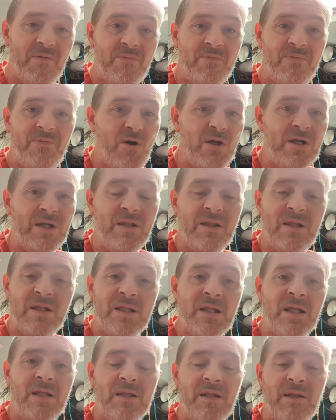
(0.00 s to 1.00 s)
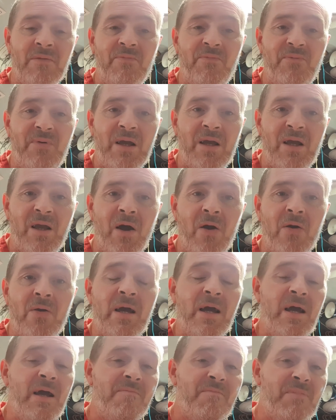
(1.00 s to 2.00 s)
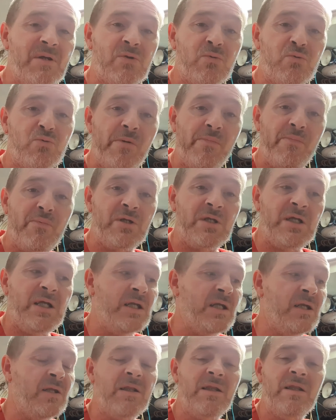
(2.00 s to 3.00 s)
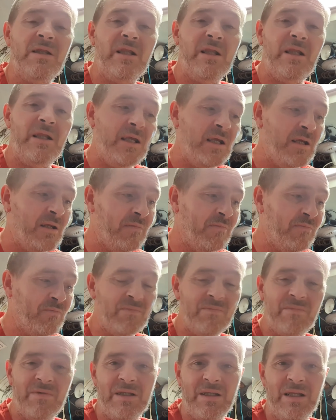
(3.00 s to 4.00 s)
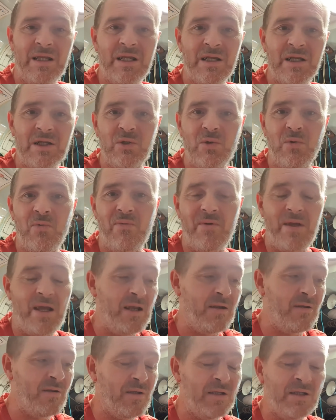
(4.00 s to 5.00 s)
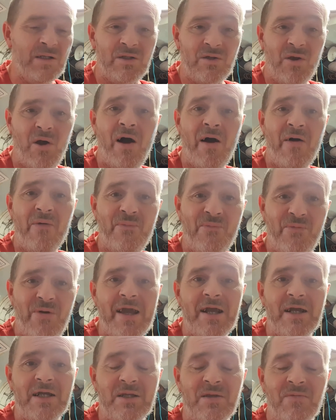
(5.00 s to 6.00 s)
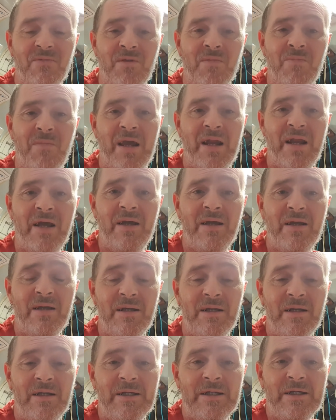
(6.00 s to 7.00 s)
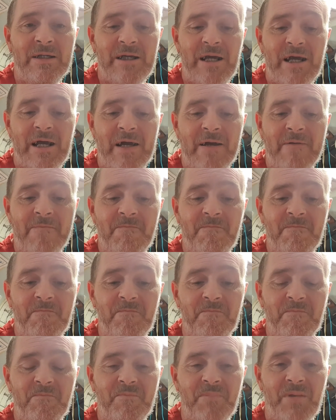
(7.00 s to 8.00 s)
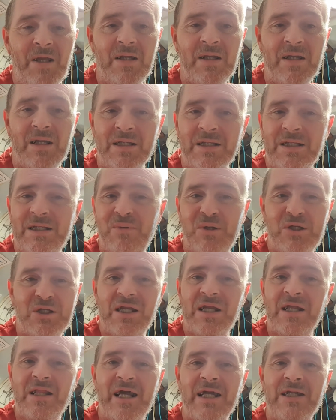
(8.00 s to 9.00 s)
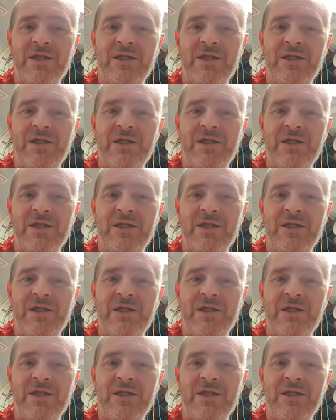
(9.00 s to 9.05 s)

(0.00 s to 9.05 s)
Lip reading: find that Fairgo misrepresented the initial and entire facts of the matter, and especially